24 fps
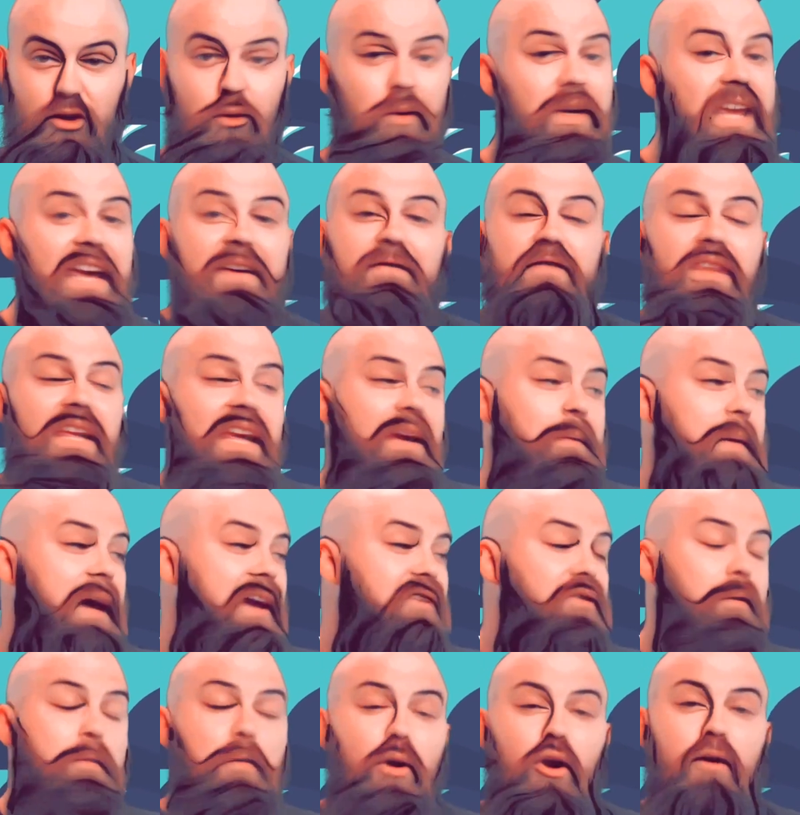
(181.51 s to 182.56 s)
So it gave Nehemiah
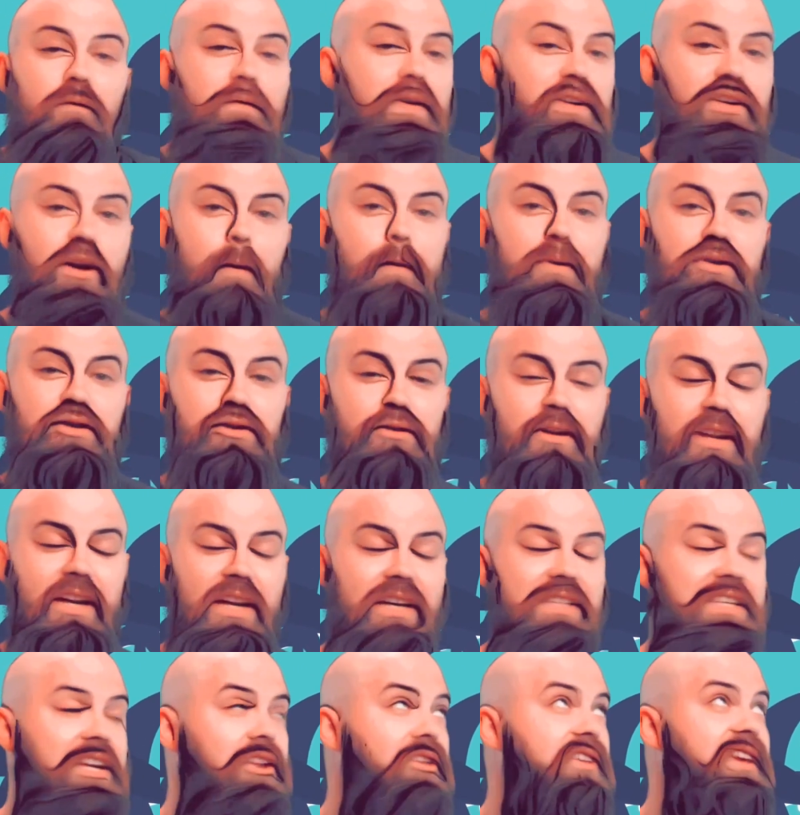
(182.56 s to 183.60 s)
the perfect opportunity to
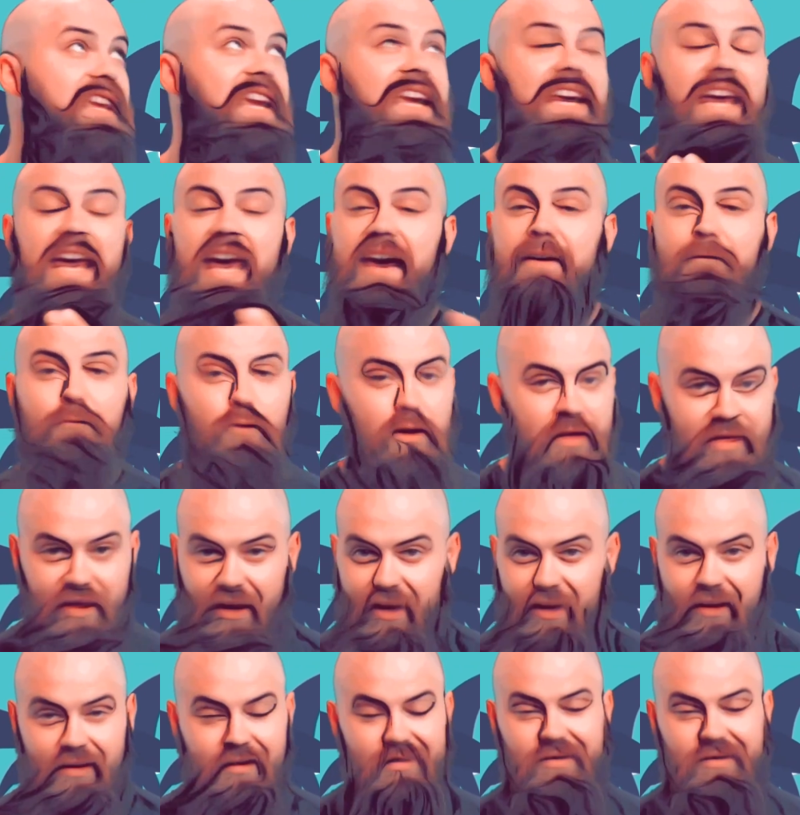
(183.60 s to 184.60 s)
tell the king everything.